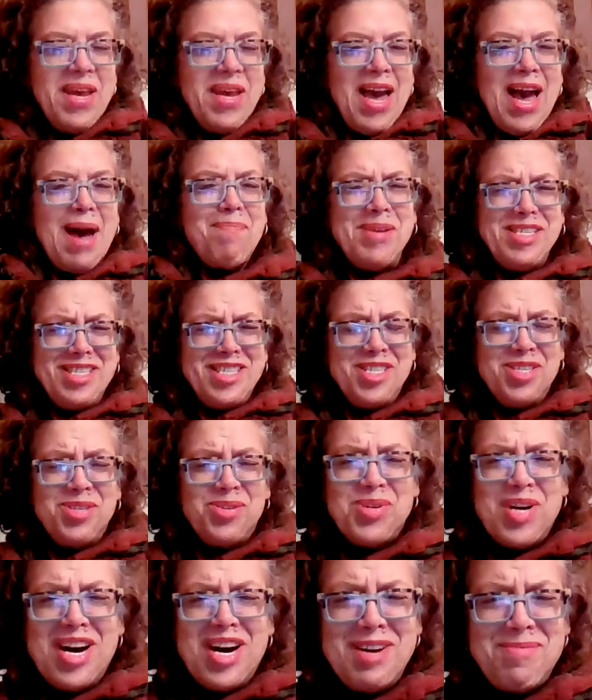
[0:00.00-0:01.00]
happy
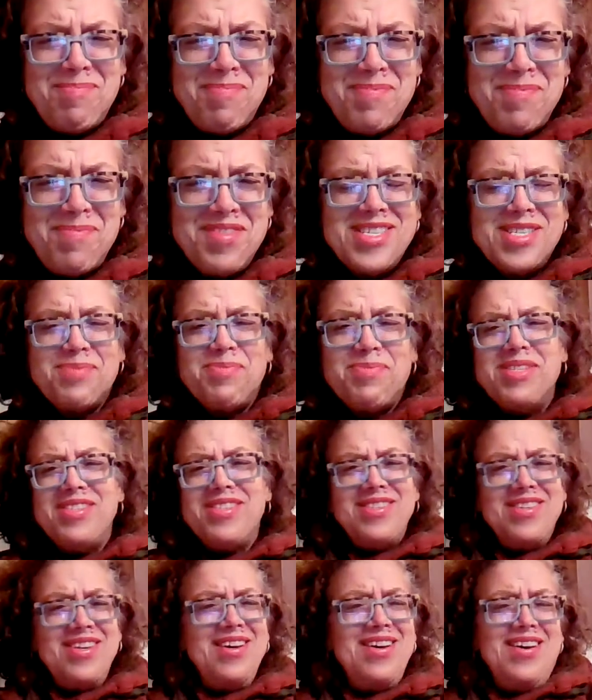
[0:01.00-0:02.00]
to. This
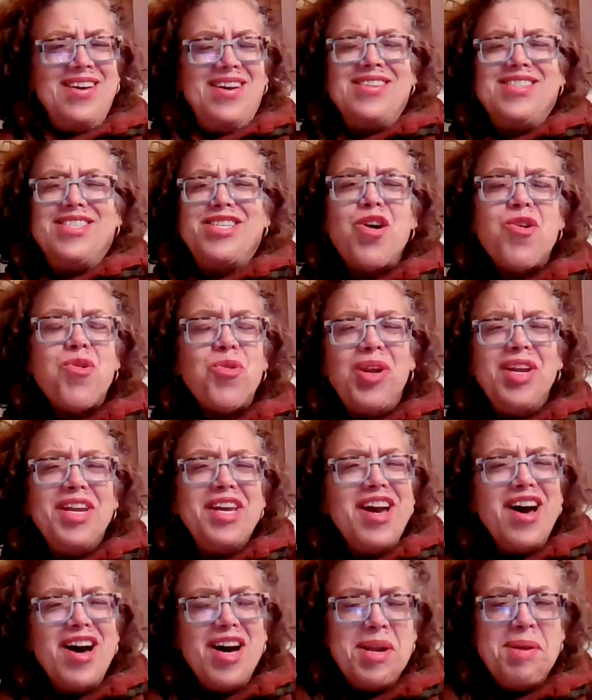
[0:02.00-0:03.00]
was a
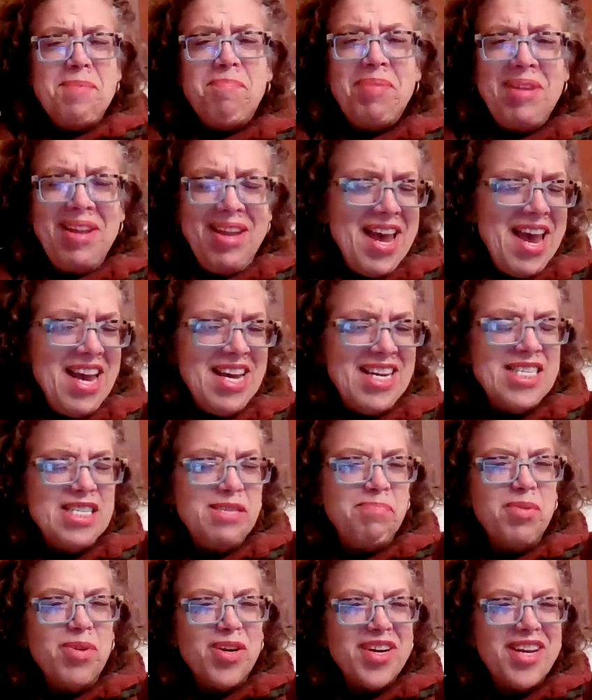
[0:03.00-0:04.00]
totally
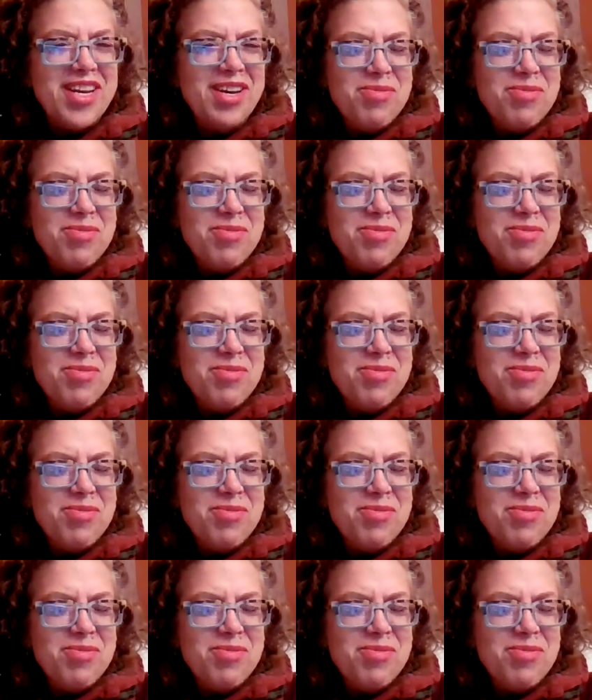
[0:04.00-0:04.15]
unplanned book.